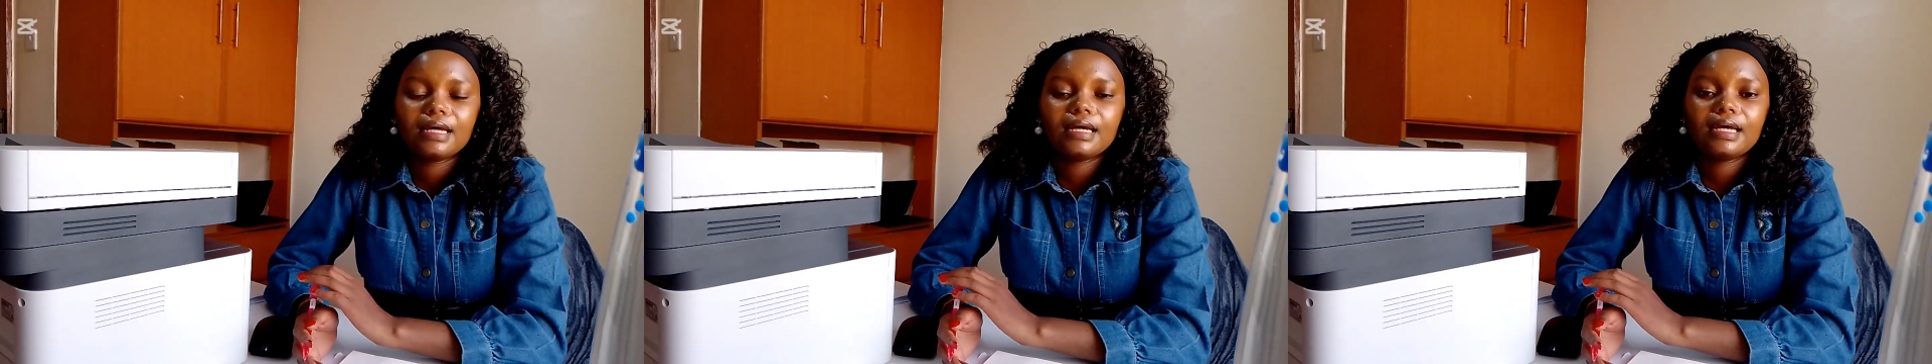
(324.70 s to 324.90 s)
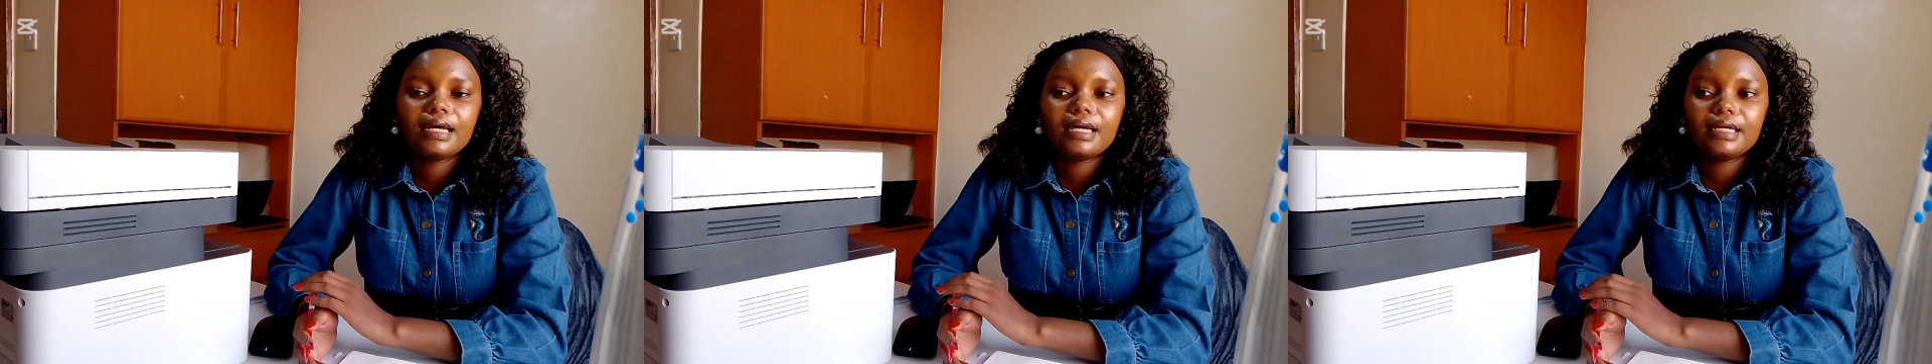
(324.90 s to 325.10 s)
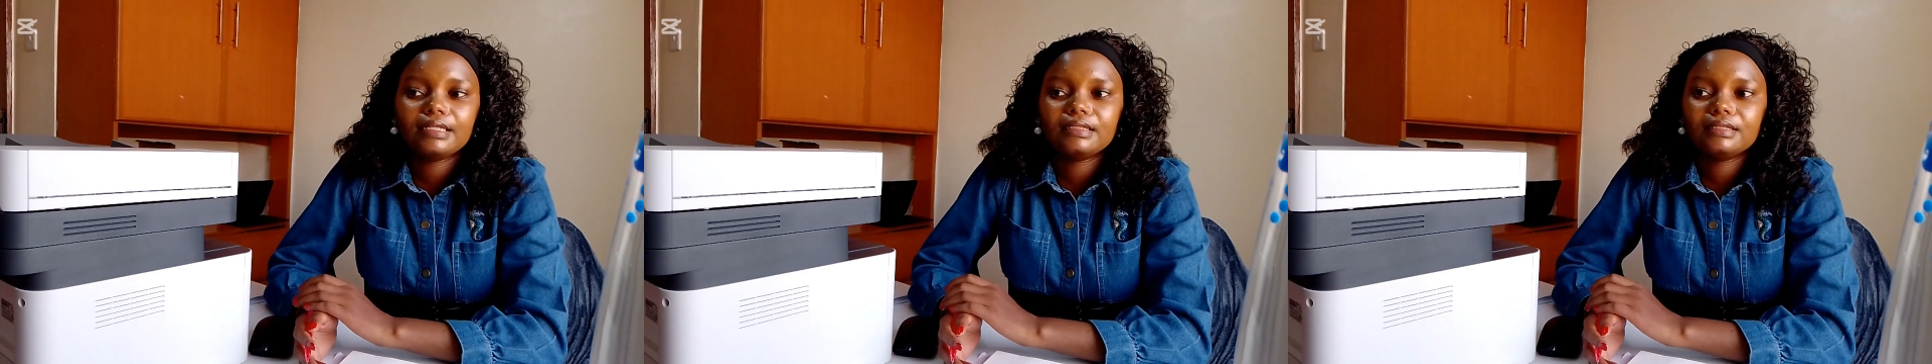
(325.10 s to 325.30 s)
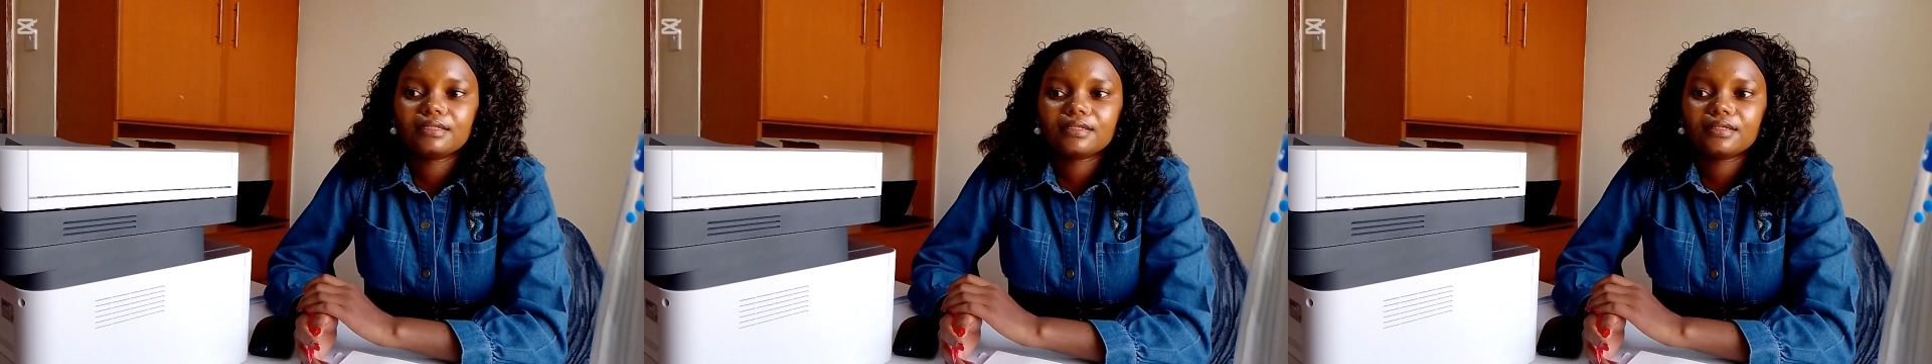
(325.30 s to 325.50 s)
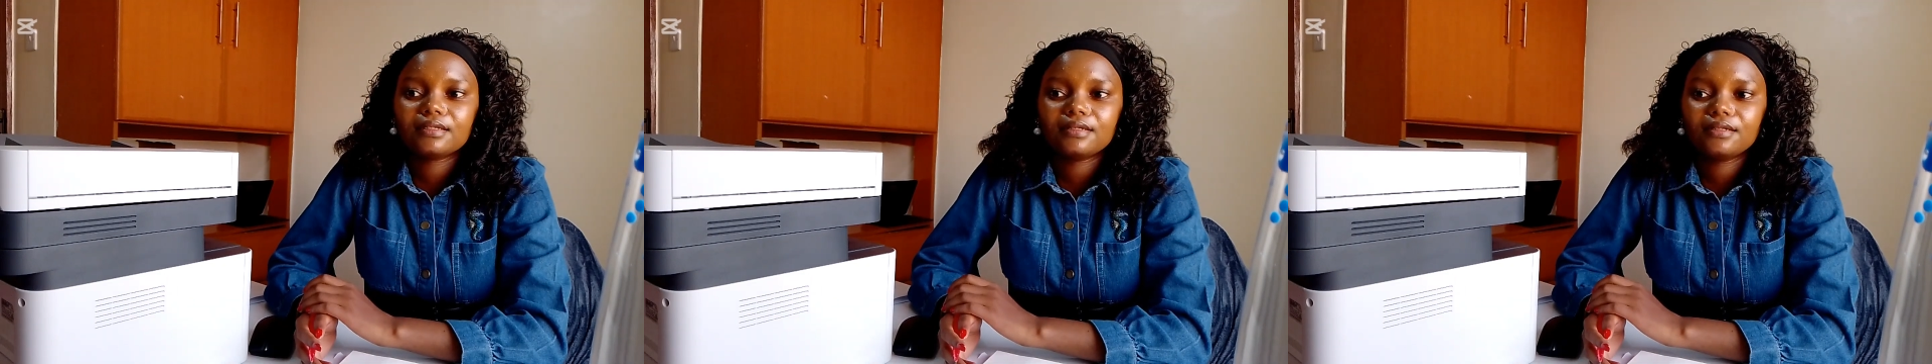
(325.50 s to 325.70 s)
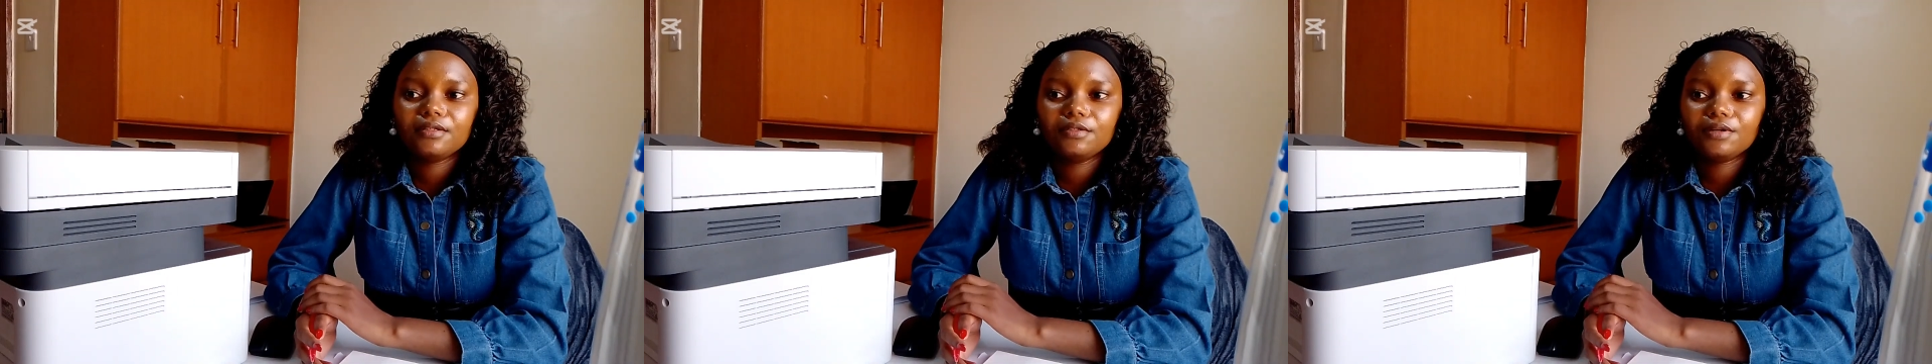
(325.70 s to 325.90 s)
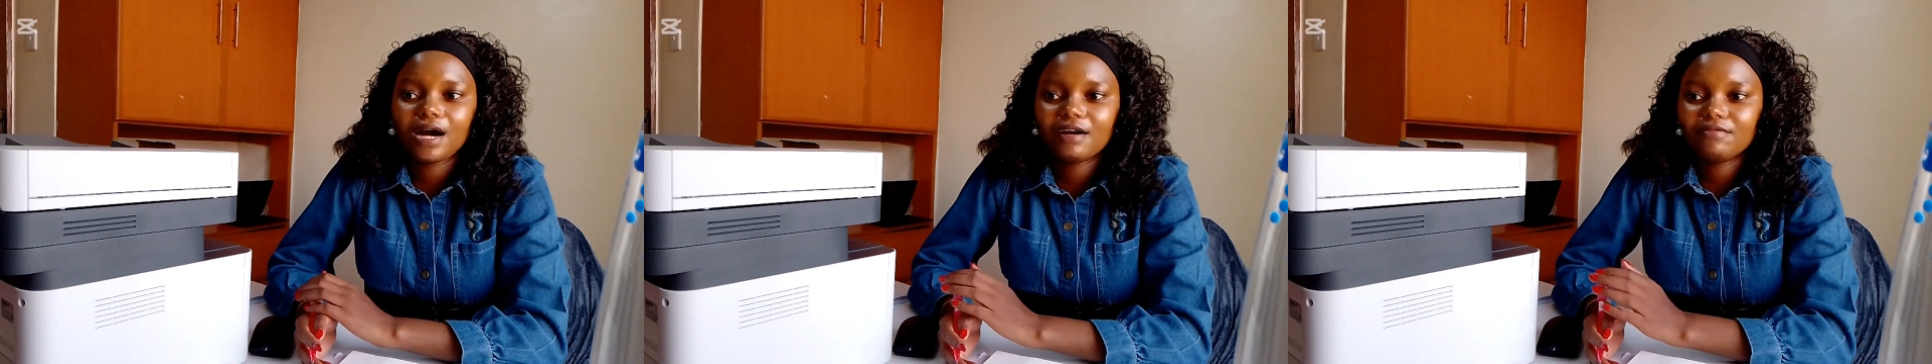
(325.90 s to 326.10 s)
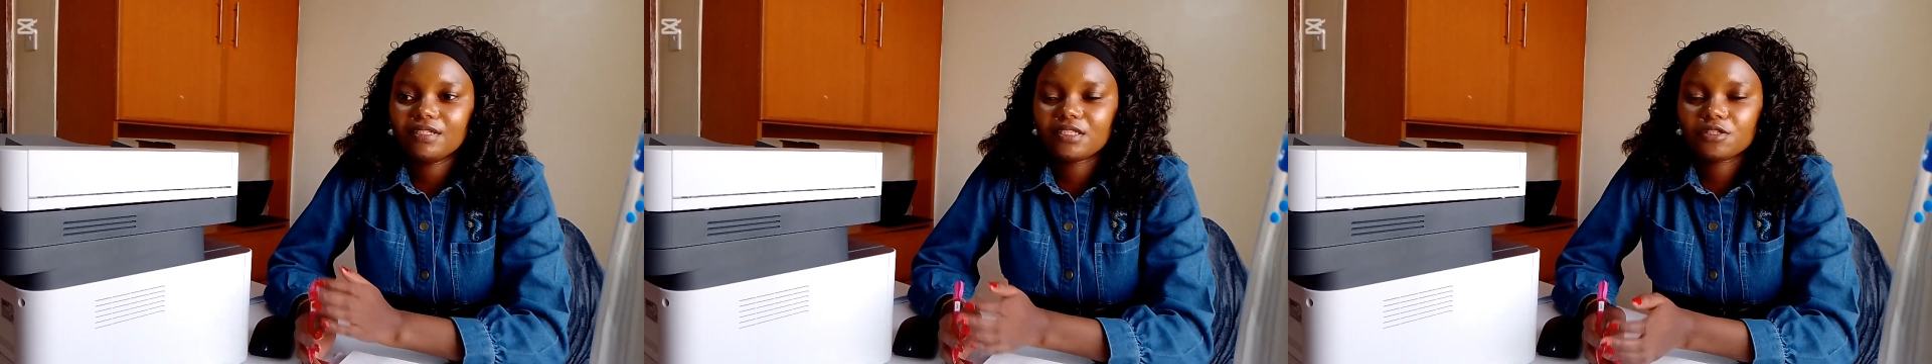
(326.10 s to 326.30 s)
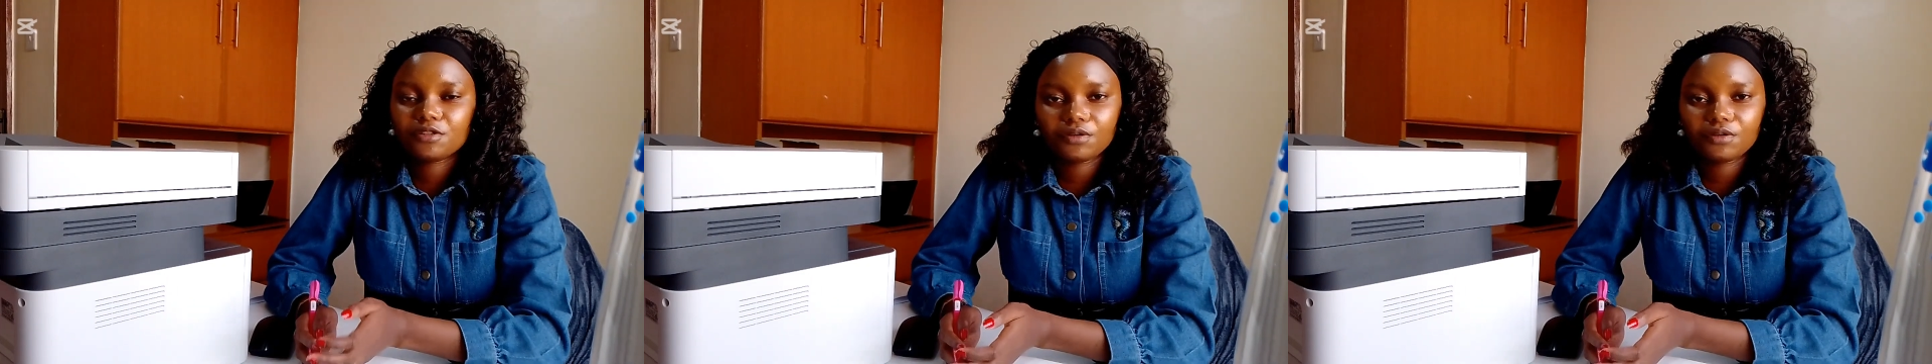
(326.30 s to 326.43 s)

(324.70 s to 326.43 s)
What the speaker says: and you haven't